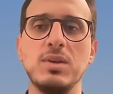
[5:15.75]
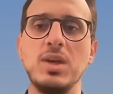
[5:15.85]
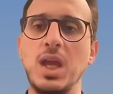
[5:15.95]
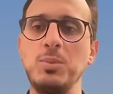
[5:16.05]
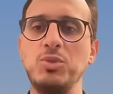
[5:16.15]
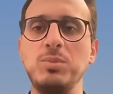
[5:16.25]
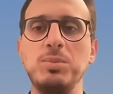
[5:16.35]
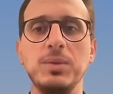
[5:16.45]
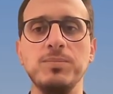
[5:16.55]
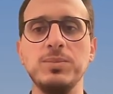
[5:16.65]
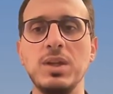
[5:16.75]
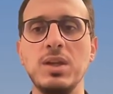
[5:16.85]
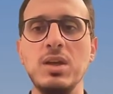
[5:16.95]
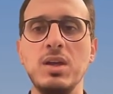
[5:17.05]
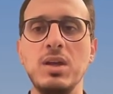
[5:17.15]
MCP.
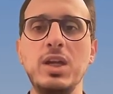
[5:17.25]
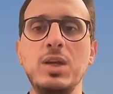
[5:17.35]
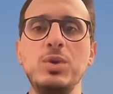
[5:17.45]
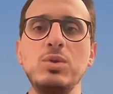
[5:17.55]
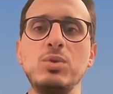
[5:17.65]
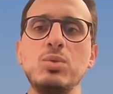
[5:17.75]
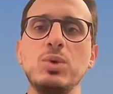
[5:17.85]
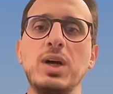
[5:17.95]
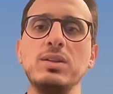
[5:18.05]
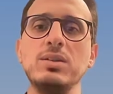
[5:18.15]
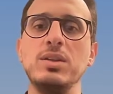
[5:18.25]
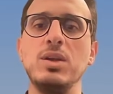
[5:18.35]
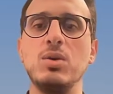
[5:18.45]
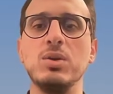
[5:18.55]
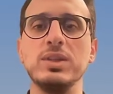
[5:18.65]
Here we need to add the
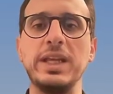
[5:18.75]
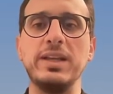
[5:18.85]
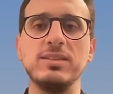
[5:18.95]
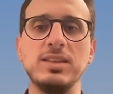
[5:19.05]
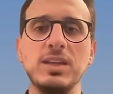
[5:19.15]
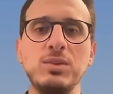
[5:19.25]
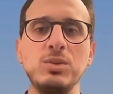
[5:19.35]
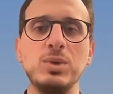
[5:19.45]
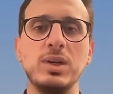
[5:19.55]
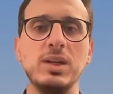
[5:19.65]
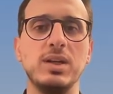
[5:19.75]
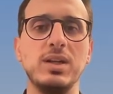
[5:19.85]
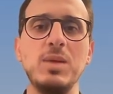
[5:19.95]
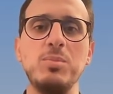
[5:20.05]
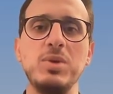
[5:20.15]
context 7 URL
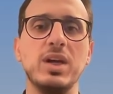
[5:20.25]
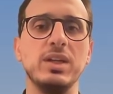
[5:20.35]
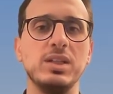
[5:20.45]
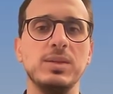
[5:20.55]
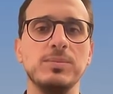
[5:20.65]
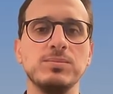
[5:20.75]
and API key.